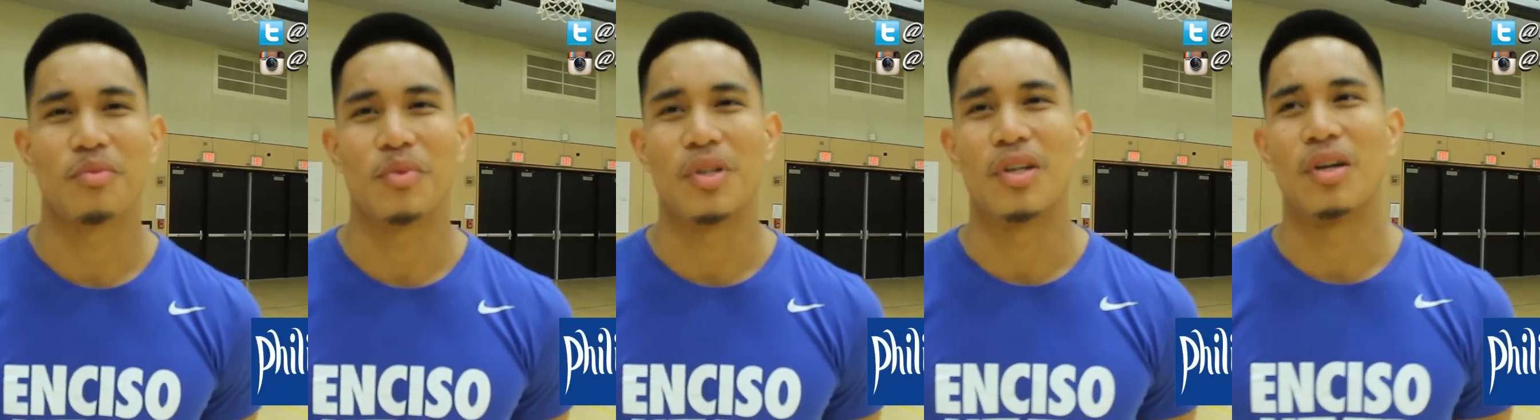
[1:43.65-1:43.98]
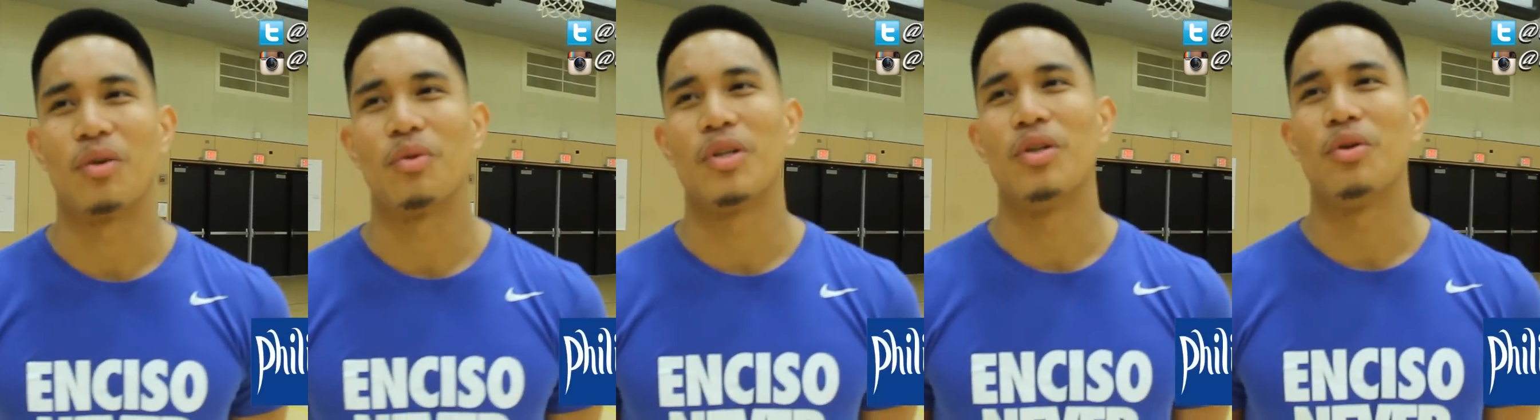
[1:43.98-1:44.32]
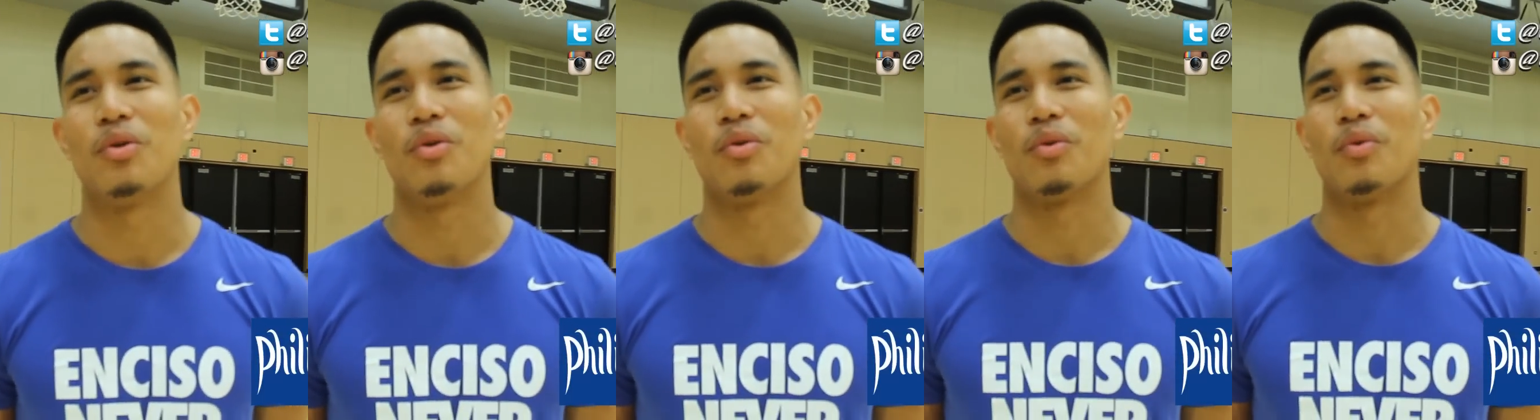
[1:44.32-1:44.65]
You know, we
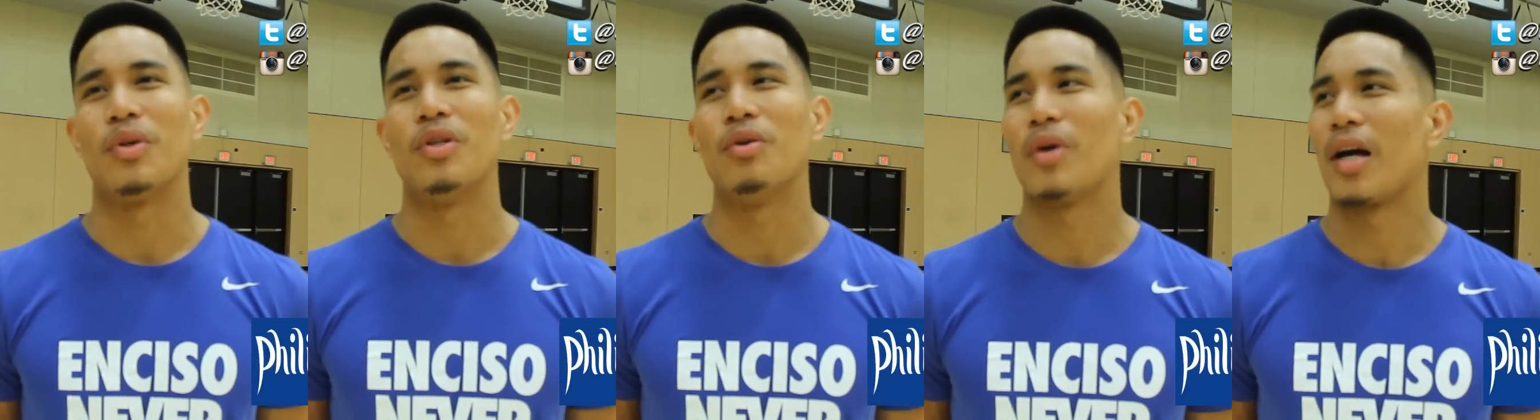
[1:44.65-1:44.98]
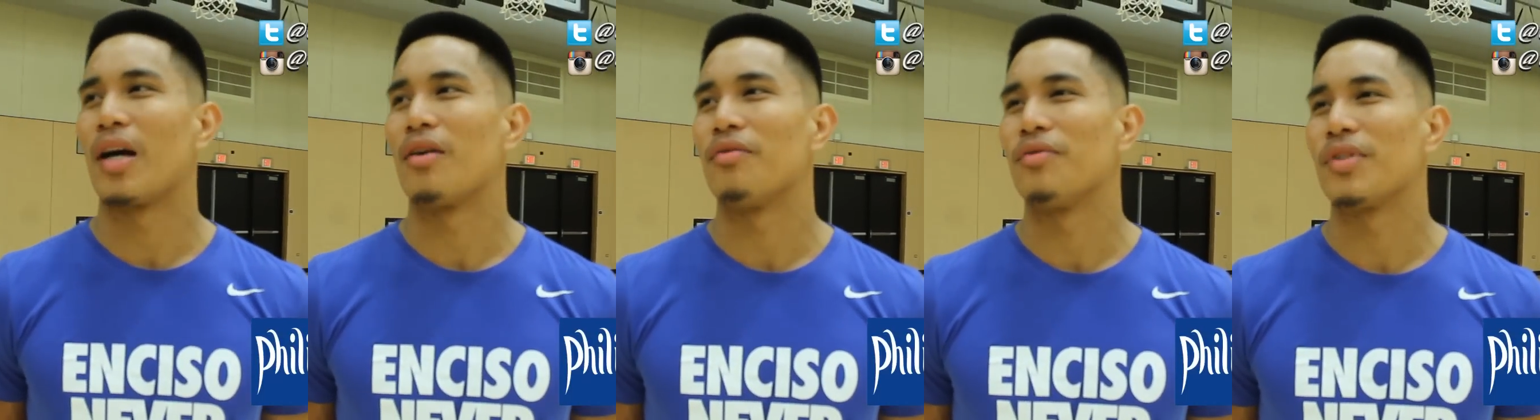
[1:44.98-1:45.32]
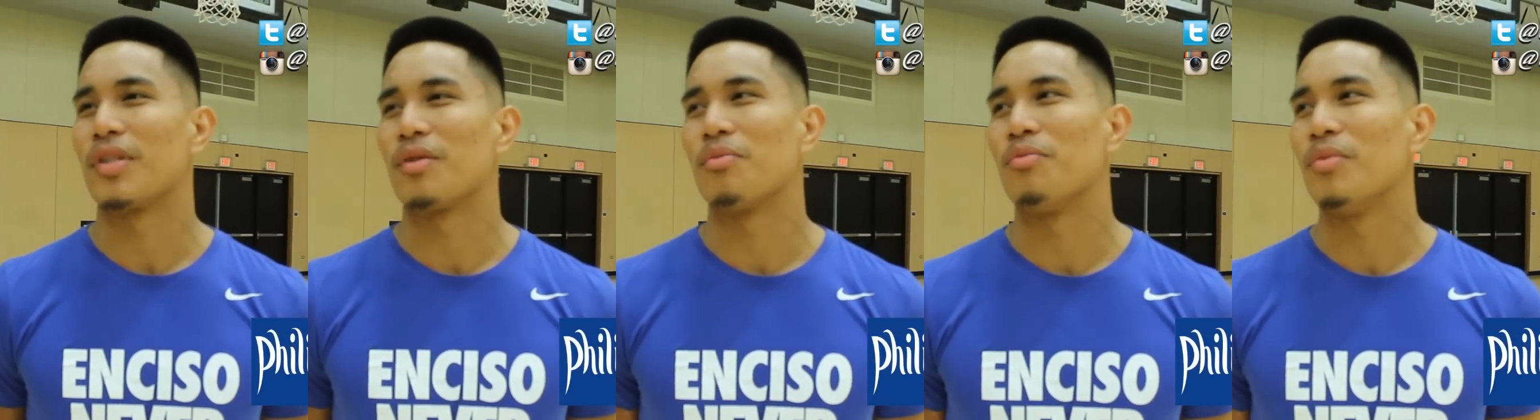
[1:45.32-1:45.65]
do, we do have
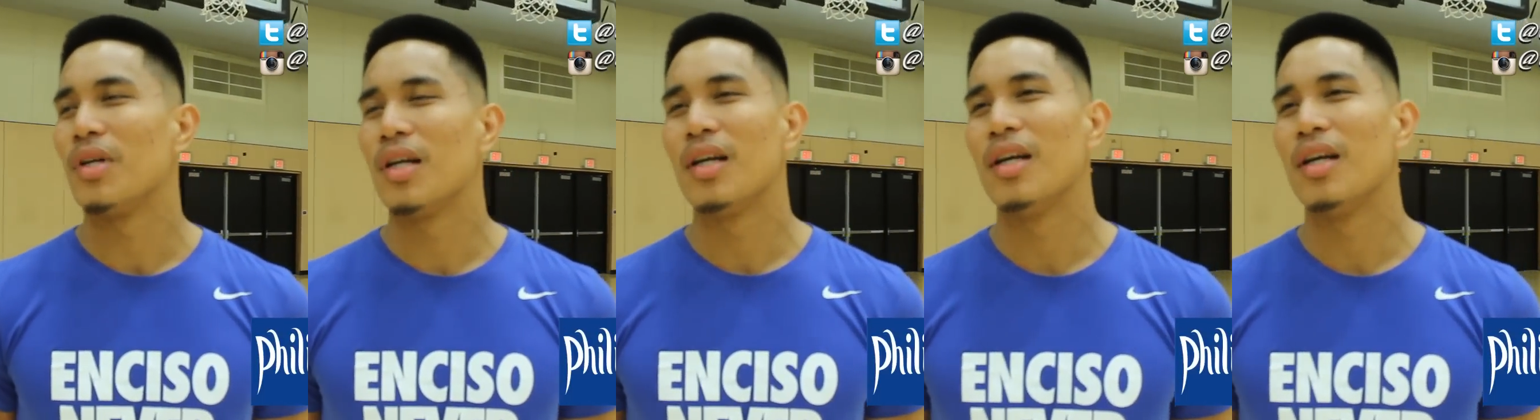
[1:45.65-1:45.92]
some